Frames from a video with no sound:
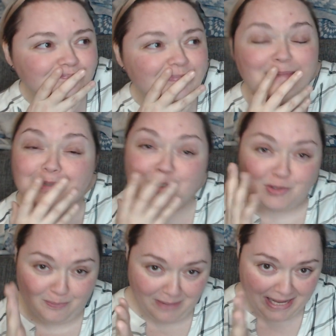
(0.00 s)
I'm
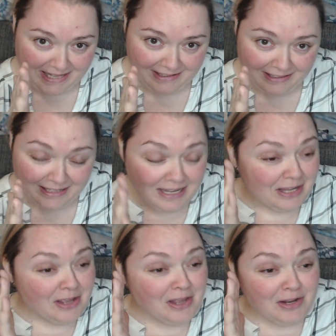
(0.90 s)
so mad.
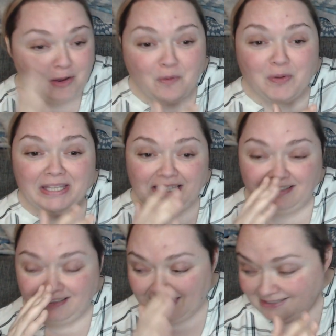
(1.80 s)
Knowing
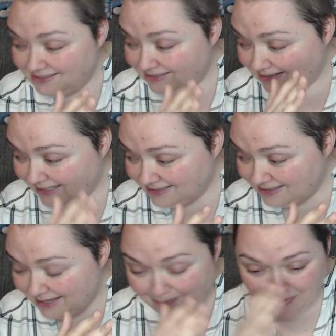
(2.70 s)
that the
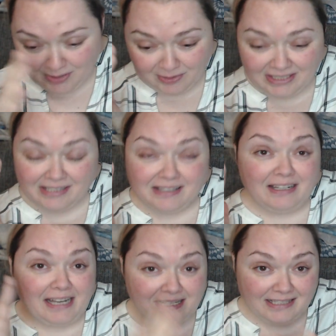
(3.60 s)
next episode, it's the
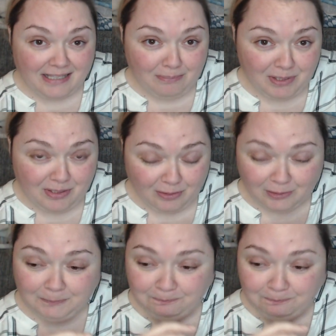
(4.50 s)
last episode.